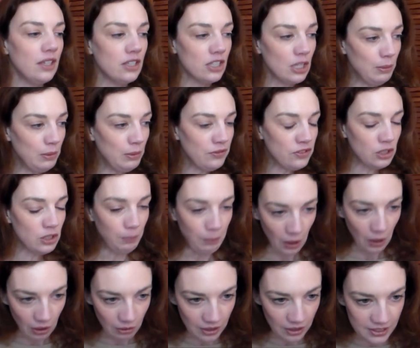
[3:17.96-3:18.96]
some of
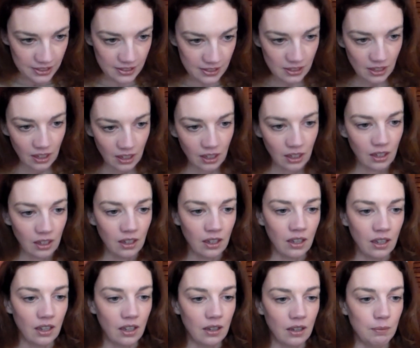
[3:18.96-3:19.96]
Tamara's
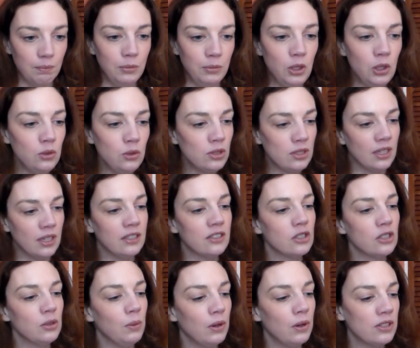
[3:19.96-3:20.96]
musings
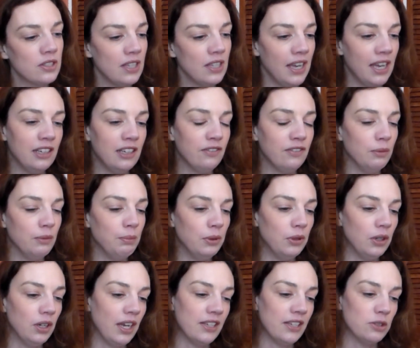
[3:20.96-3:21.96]
towards the end of the
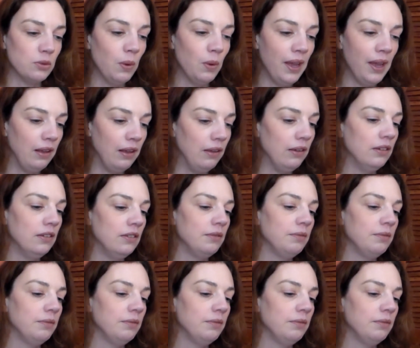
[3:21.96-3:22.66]
book as well.